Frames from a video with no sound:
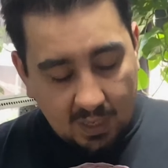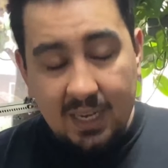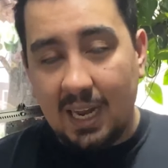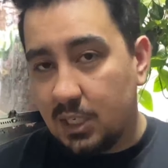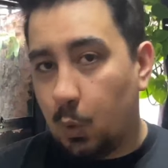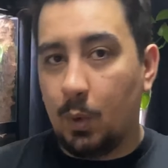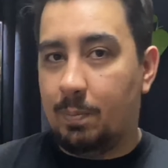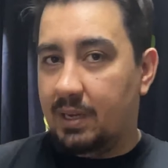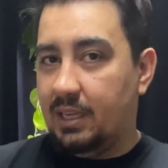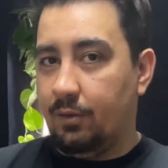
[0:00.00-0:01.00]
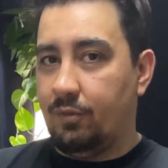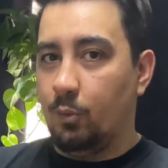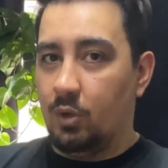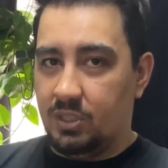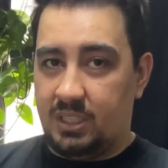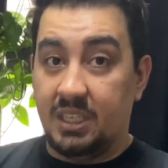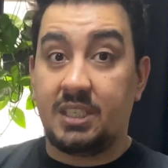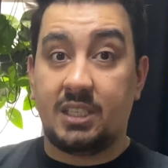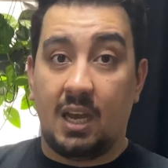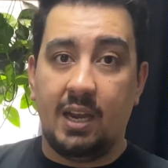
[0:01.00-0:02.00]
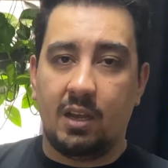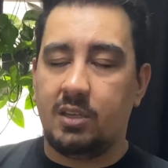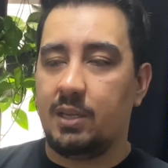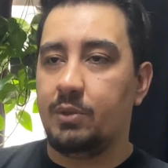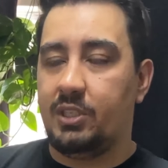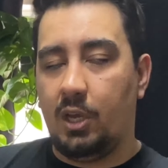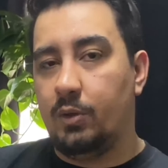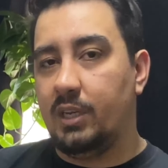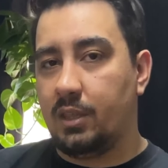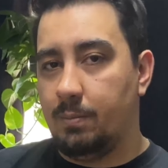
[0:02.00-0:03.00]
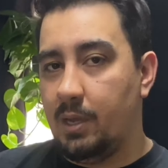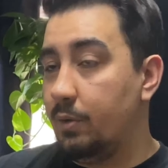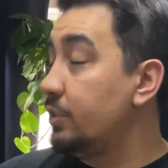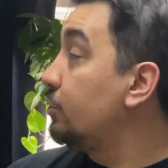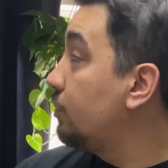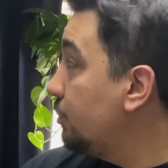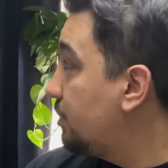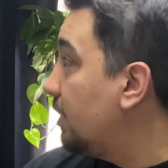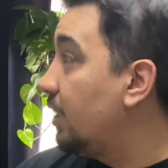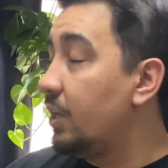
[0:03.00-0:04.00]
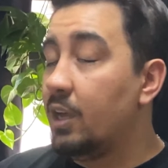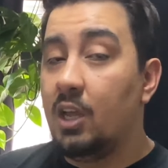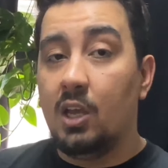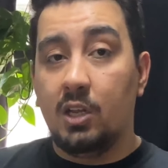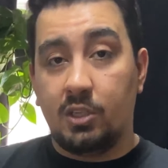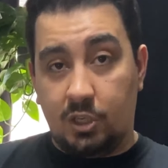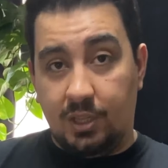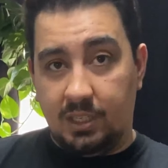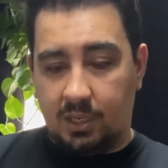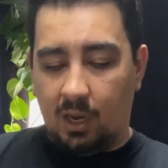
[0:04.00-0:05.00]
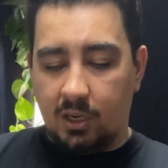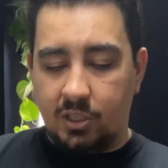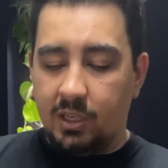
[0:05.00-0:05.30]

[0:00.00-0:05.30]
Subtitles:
that's what we believe was the sire, because that was the only other male introduced to her to this clutch.